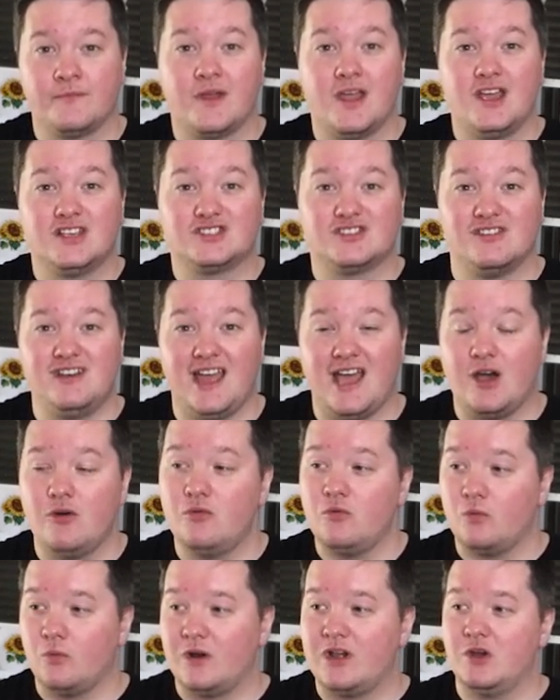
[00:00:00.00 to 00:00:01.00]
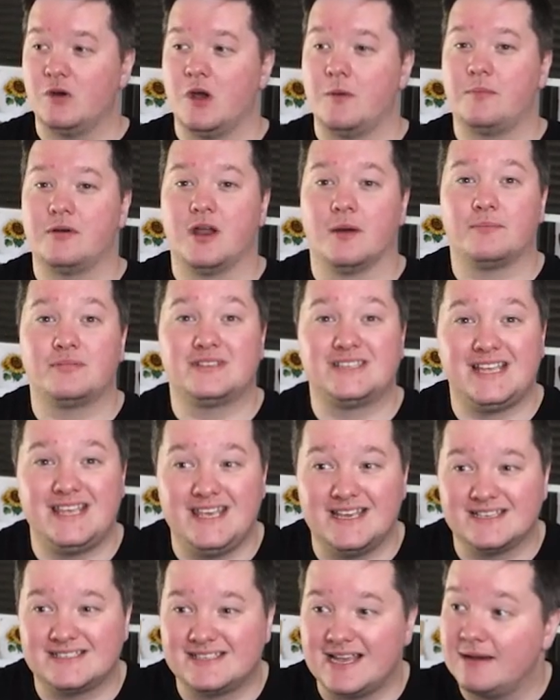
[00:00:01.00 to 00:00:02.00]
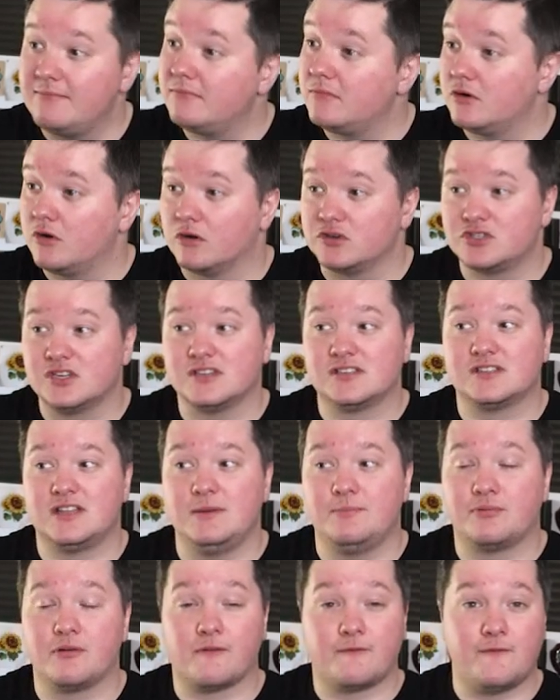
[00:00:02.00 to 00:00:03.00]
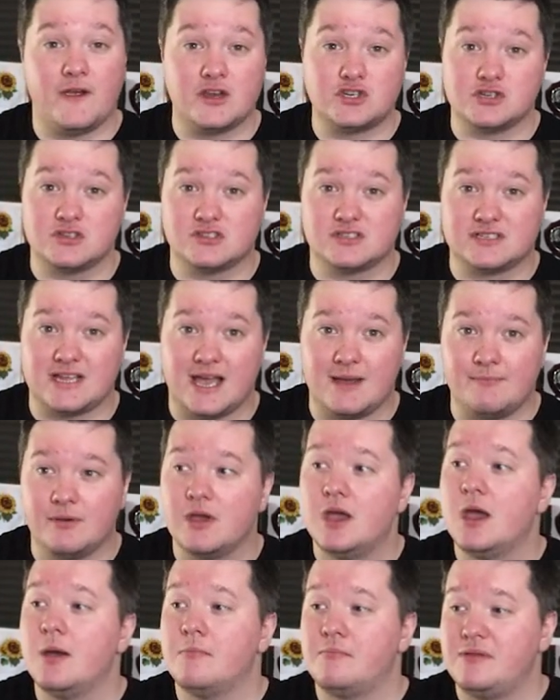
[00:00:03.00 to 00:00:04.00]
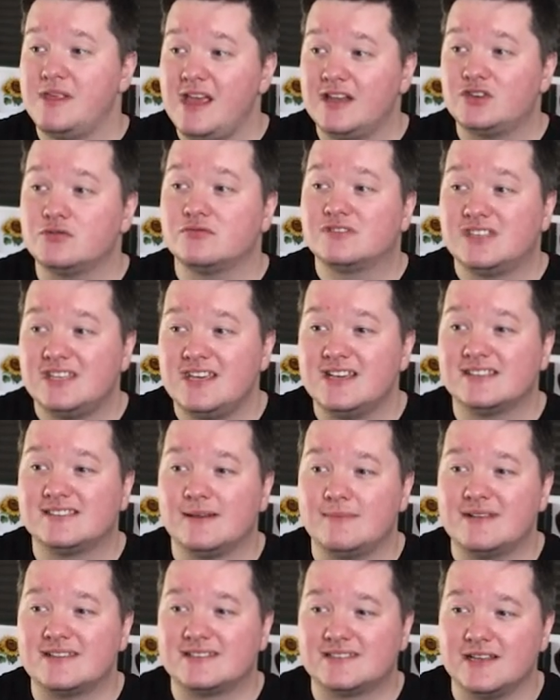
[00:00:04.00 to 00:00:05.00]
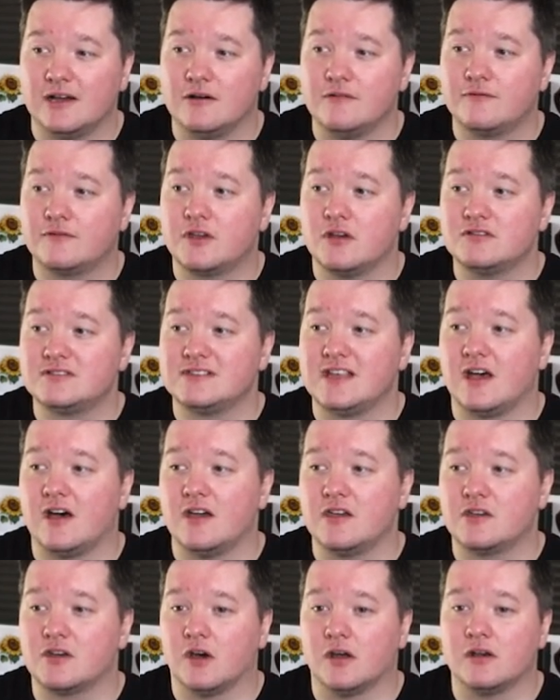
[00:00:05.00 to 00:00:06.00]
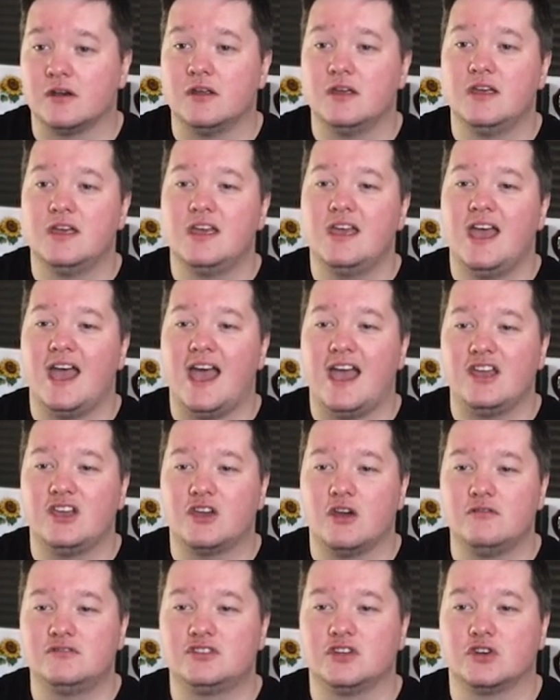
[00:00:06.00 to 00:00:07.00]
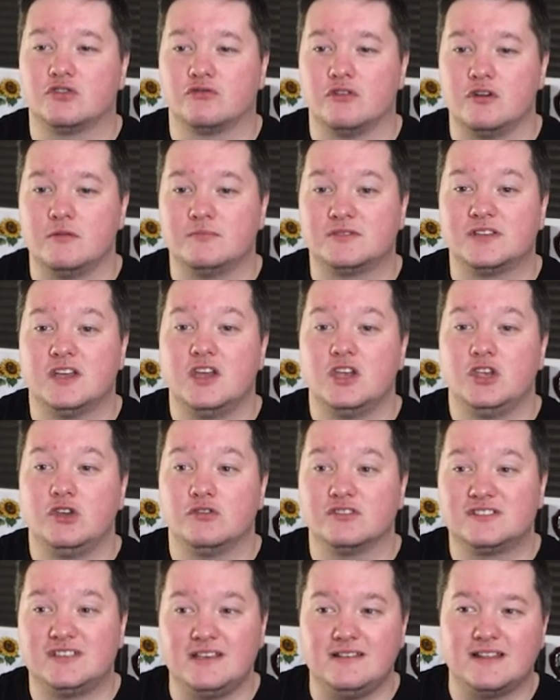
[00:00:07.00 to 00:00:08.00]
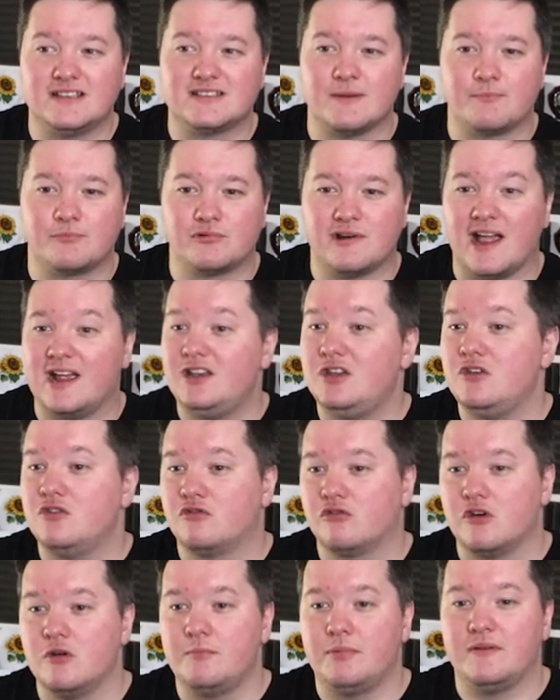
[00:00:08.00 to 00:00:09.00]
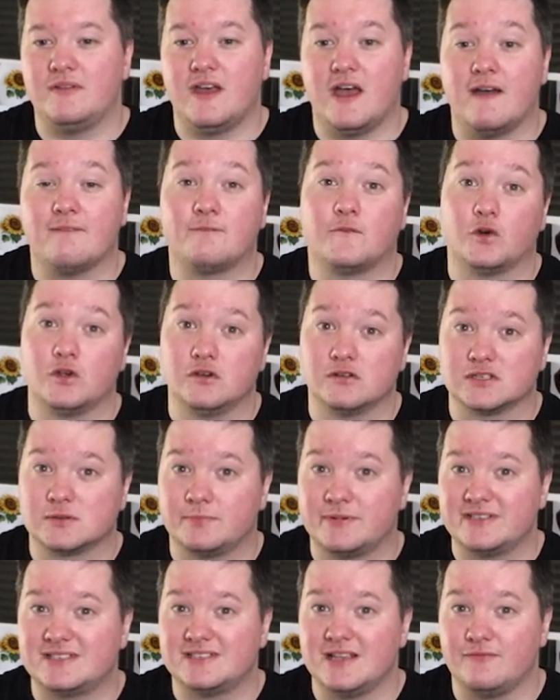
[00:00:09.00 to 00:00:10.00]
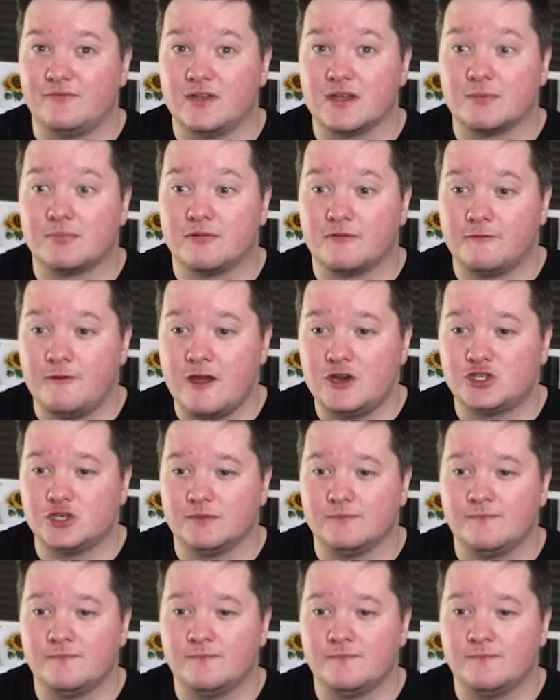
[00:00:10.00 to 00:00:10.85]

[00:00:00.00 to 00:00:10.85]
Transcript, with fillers: So now when you open up T S M, not just the professions tab, the actual T S M itself, go to that icon and go to groups. You'll see there's a brand new group in there for your specific profession.